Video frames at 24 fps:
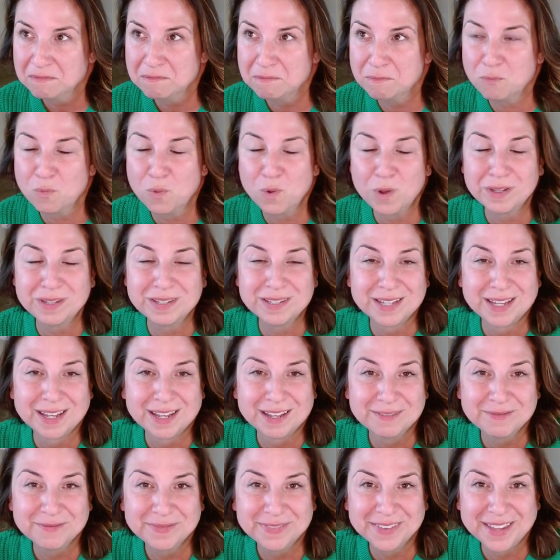we'll
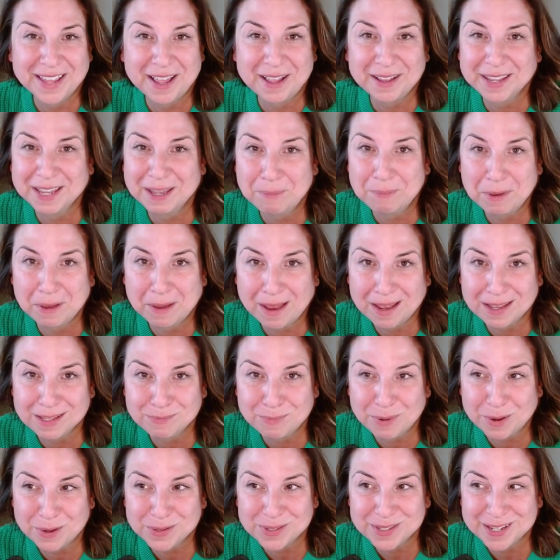see. I'll keep you guys
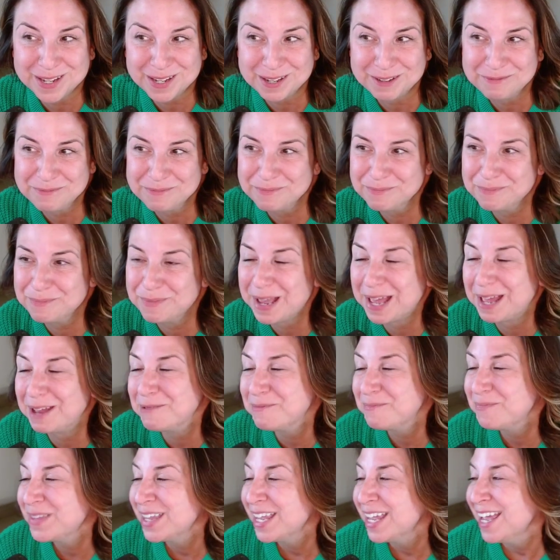posted. But
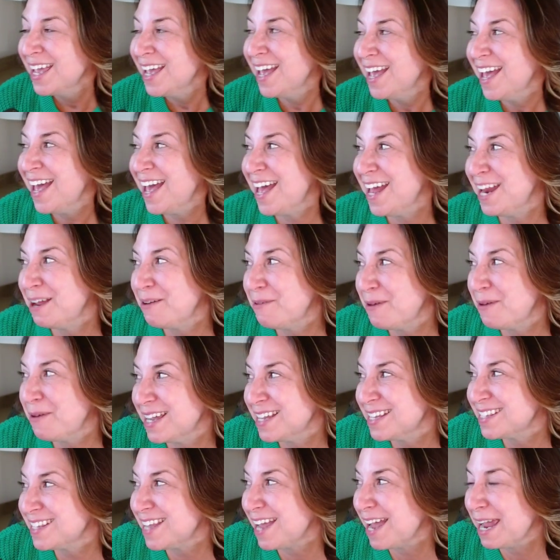
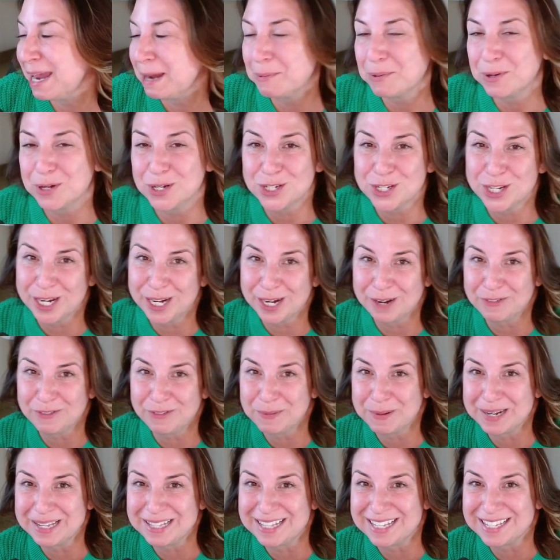anyways, I appreciate
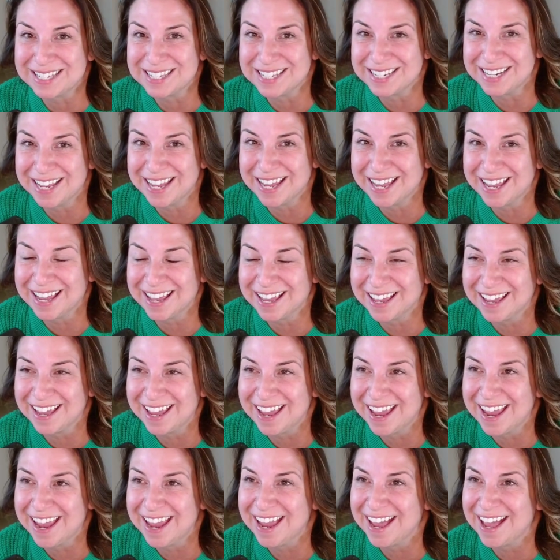everybody listening,
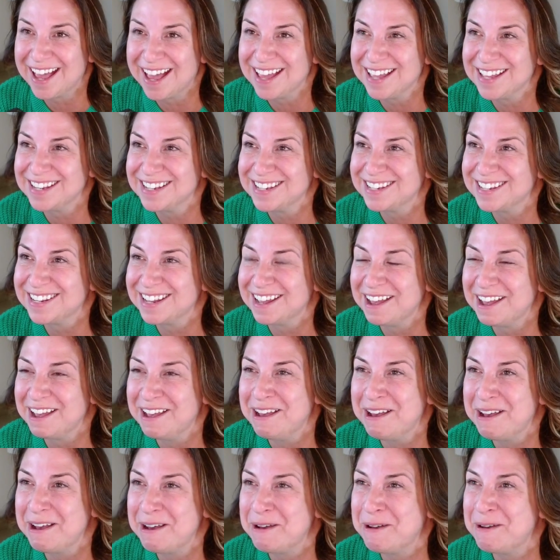and
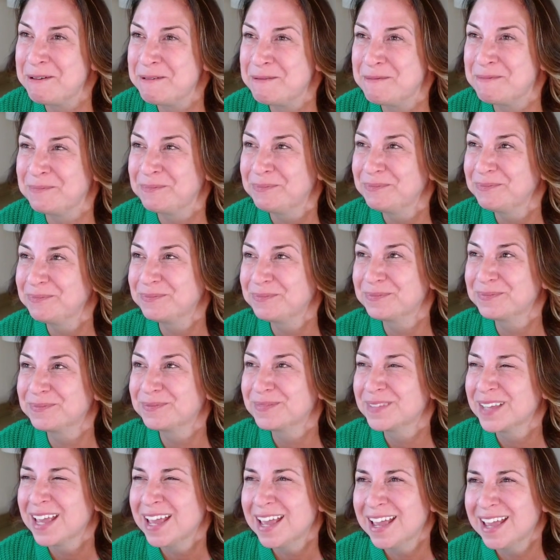
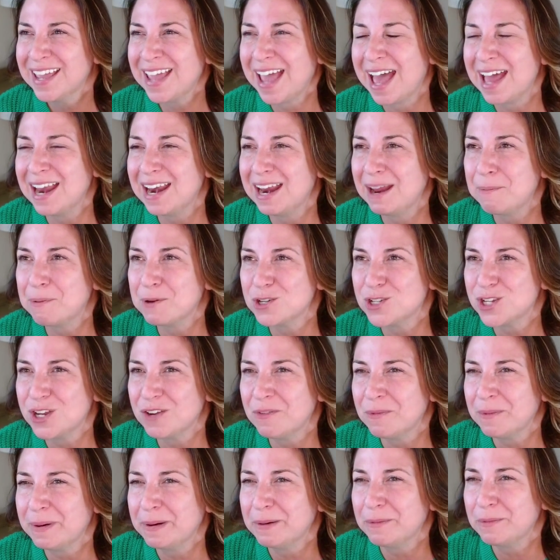yeah, and I appreciate
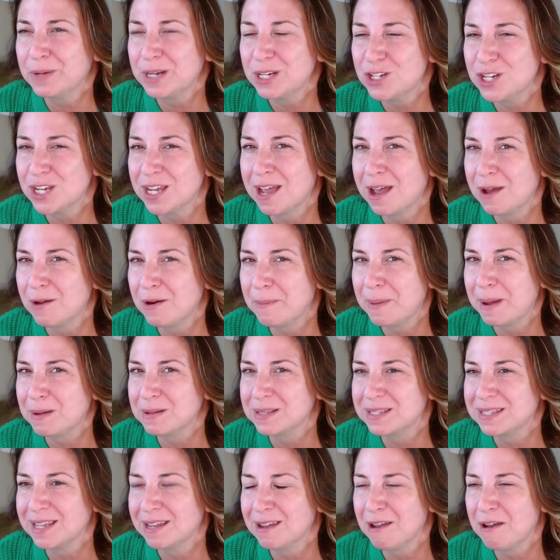everybody reaching out about
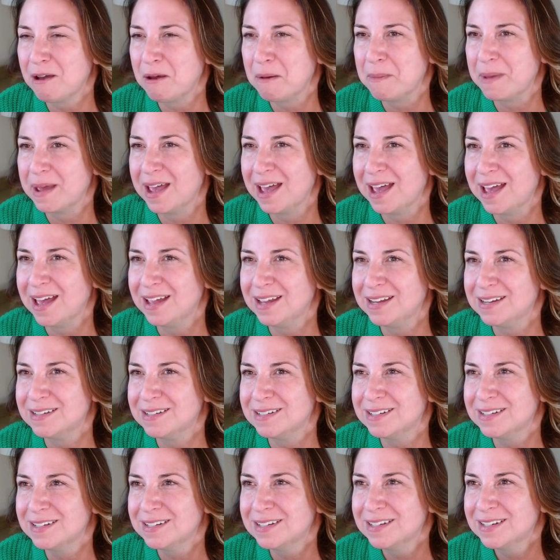Sam
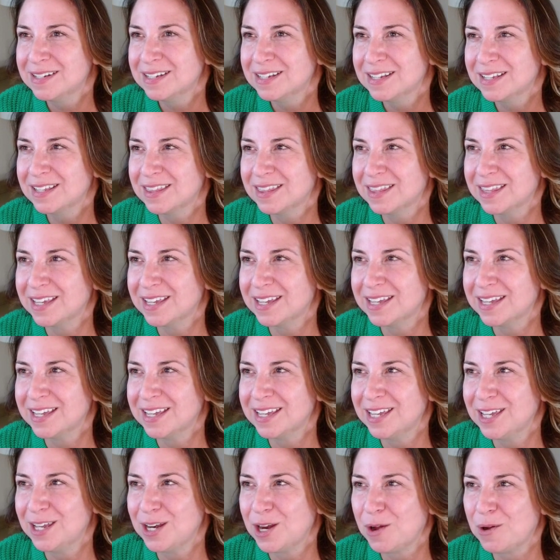and
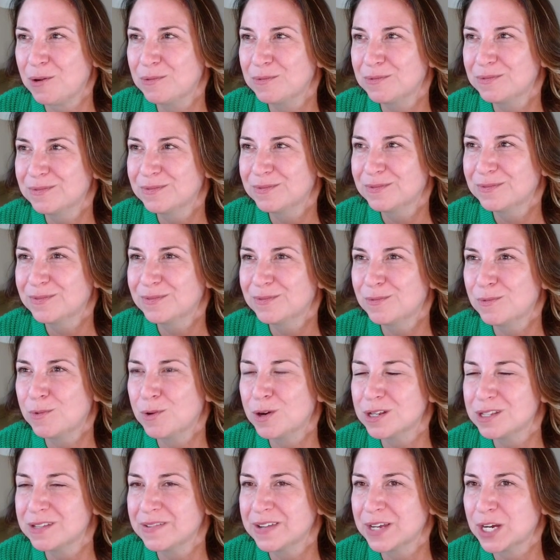the,
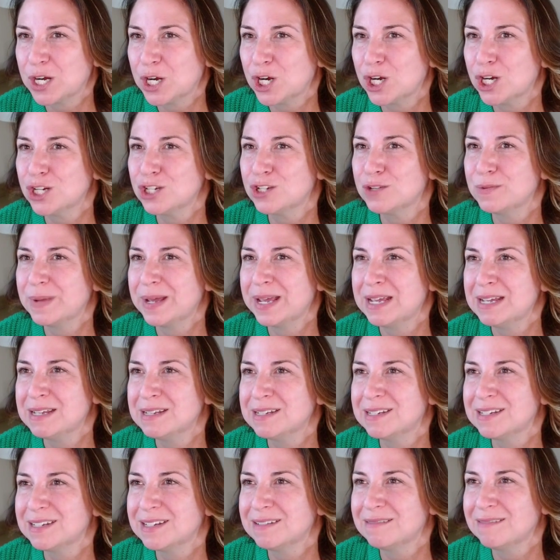words of
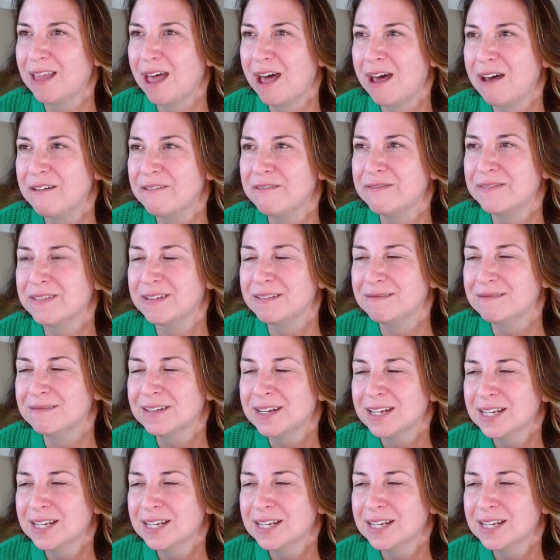encouragement and love, and